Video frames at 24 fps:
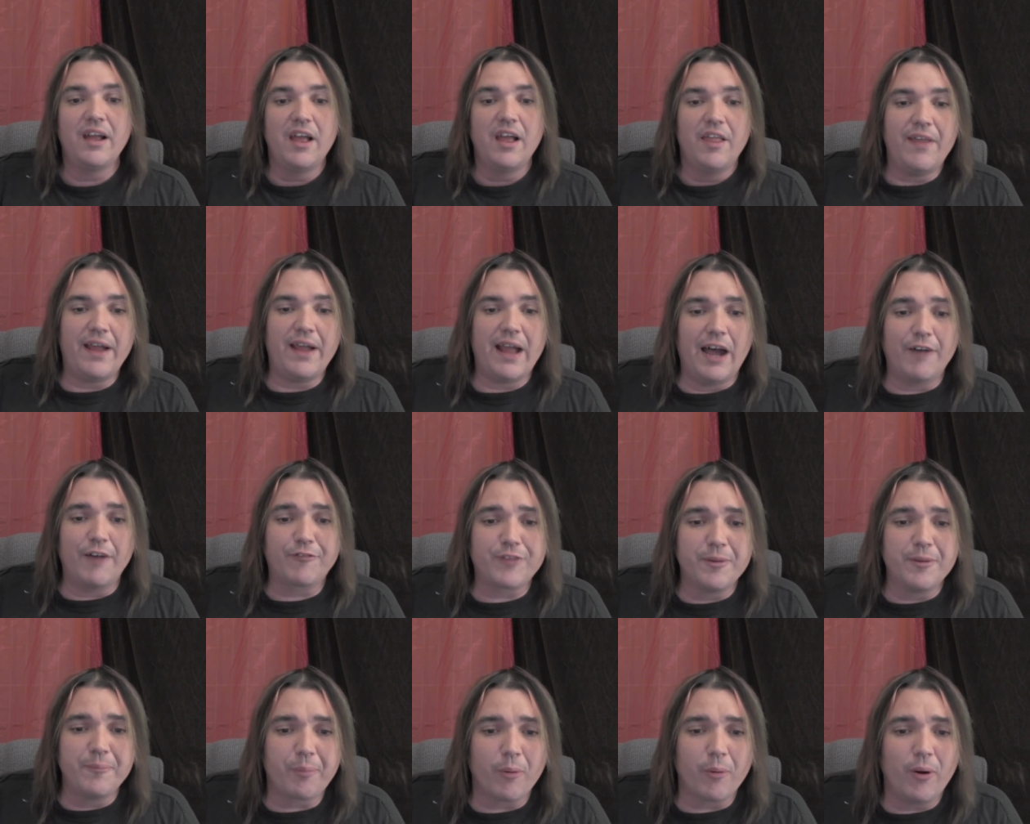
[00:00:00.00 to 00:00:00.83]
They
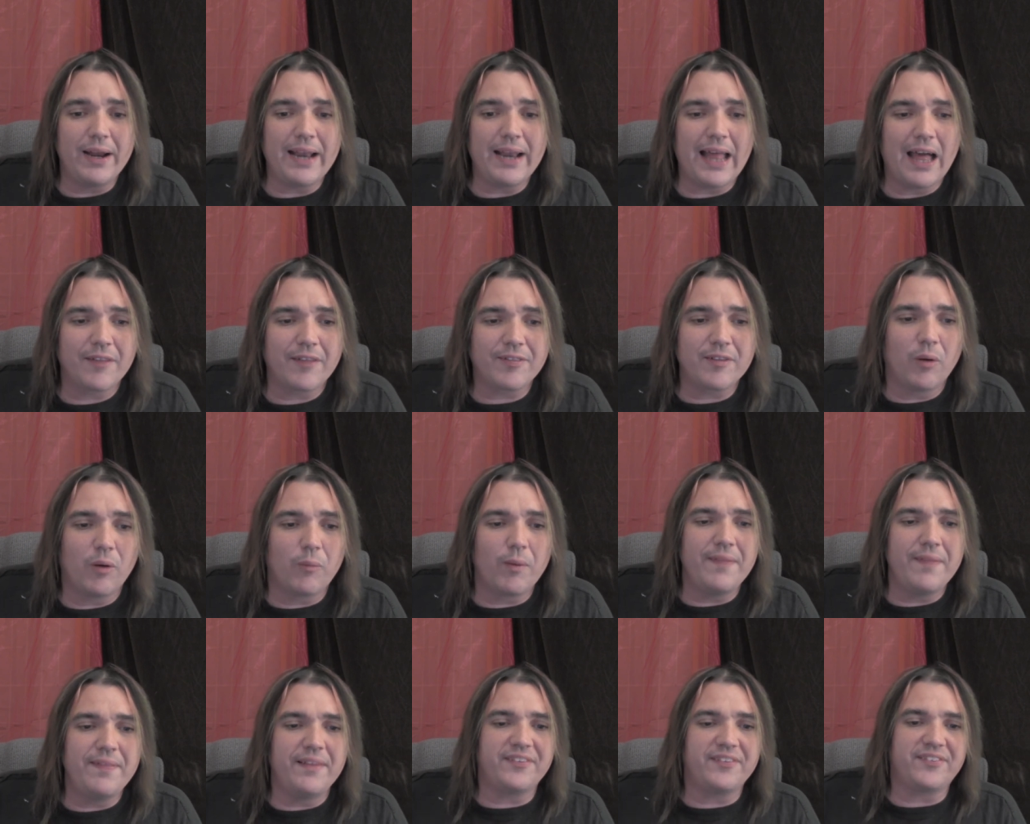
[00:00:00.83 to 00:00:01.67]
often point out that
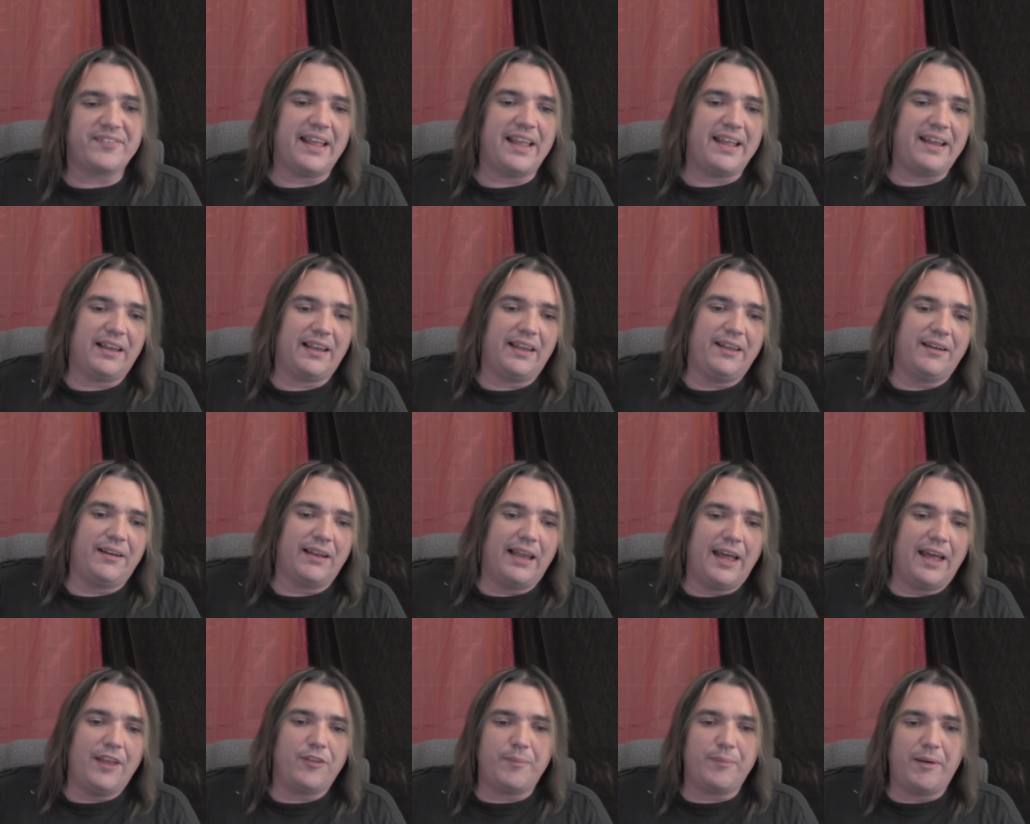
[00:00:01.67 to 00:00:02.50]
when the state
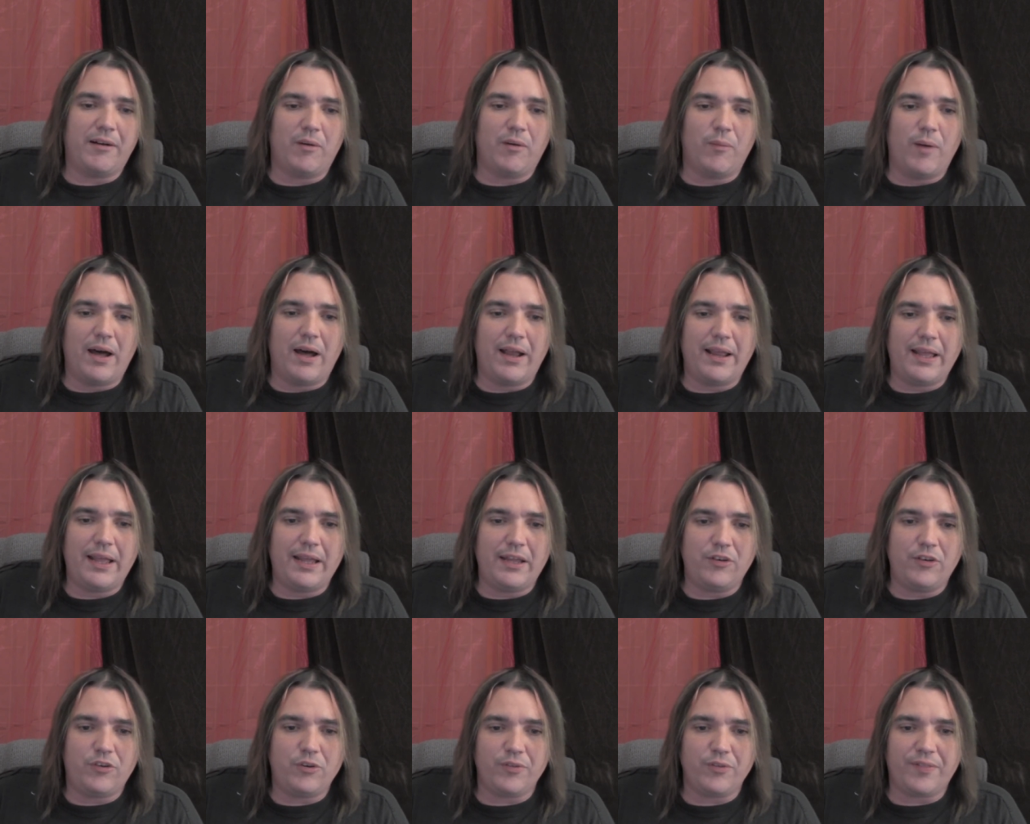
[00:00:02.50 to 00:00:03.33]
legalized marijuana
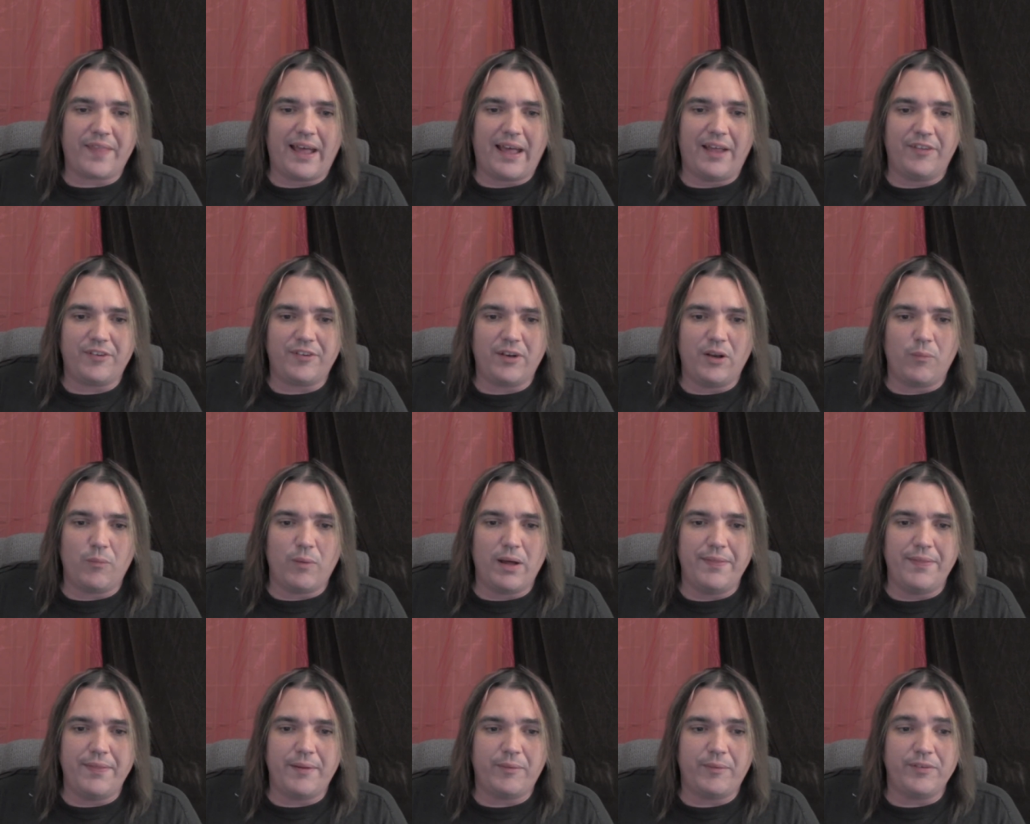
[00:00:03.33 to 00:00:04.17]
in
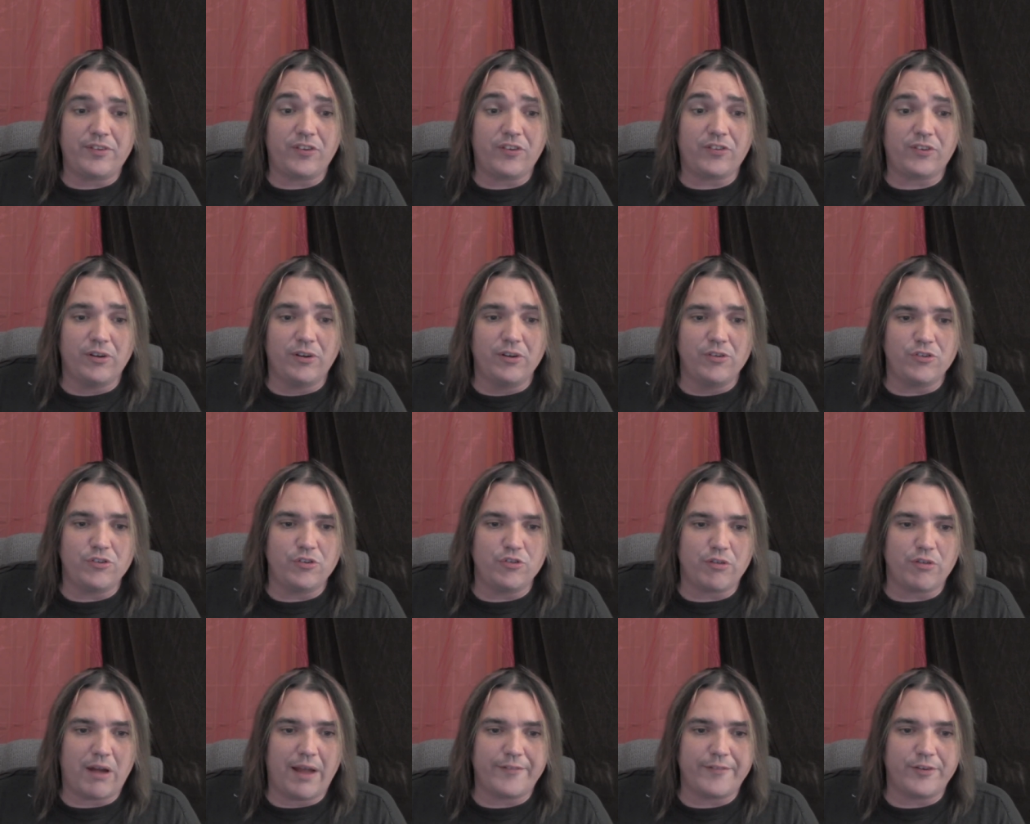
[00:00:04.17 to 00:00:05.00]
2001, there was a surge in
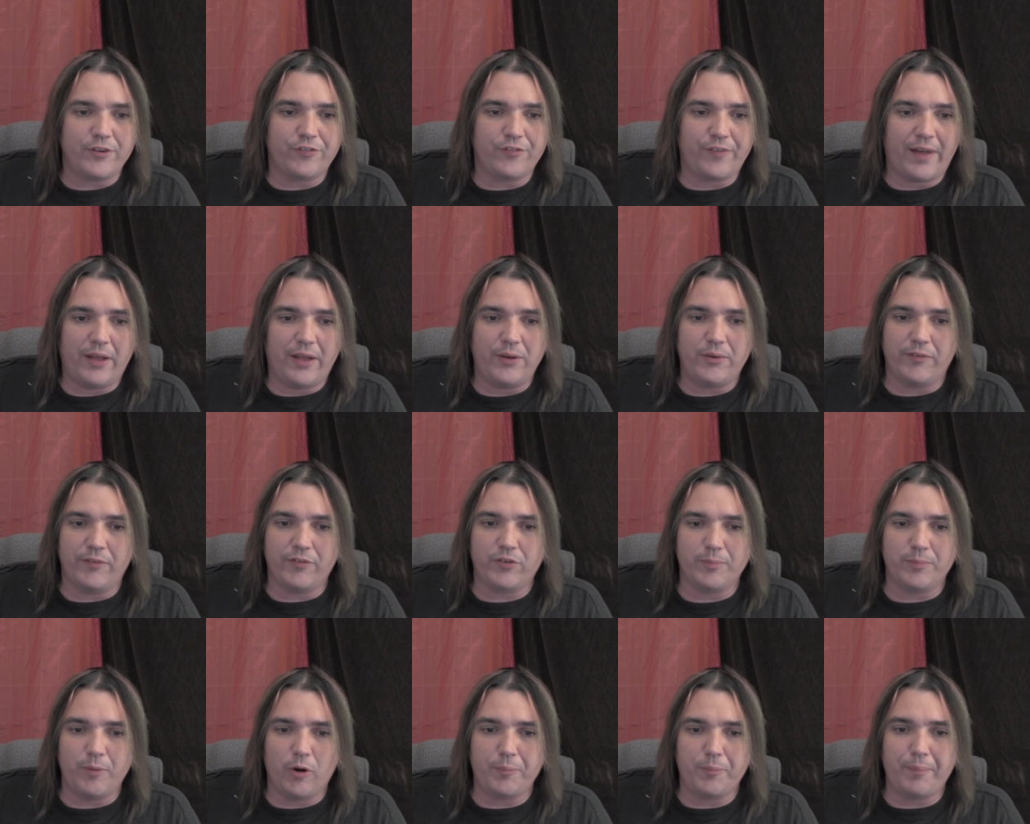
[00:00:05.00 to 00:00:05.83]
drivers found to have
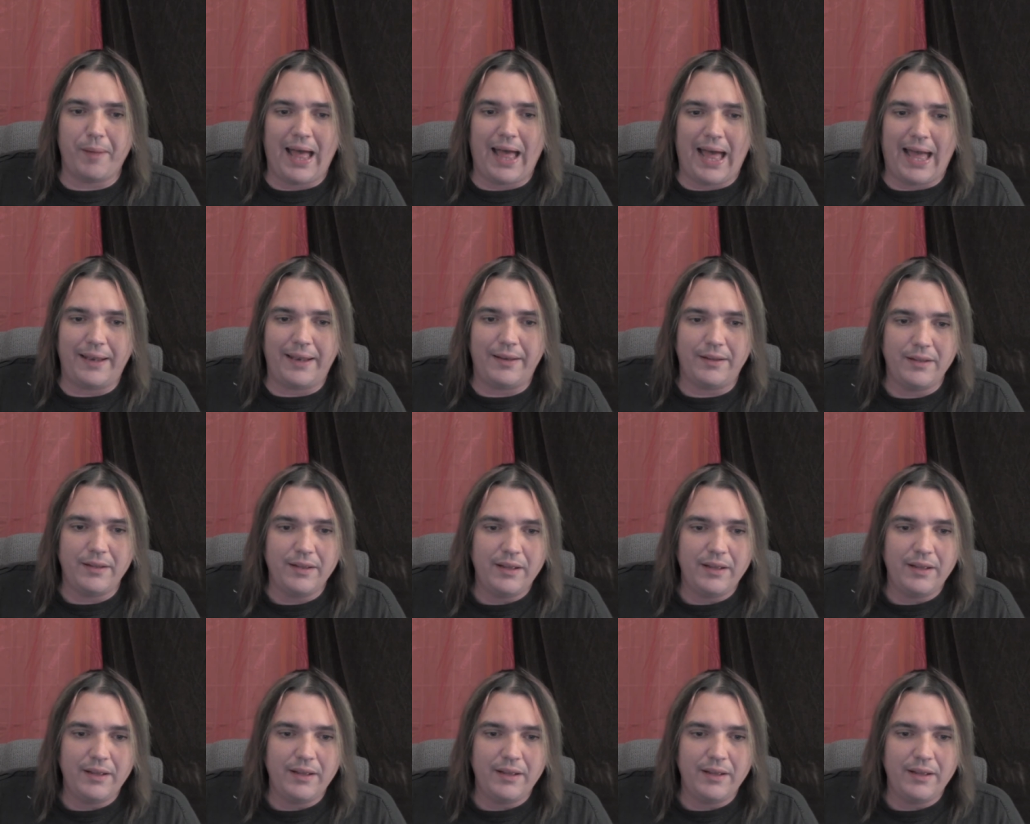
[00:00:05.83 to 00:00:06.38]
smoked pot.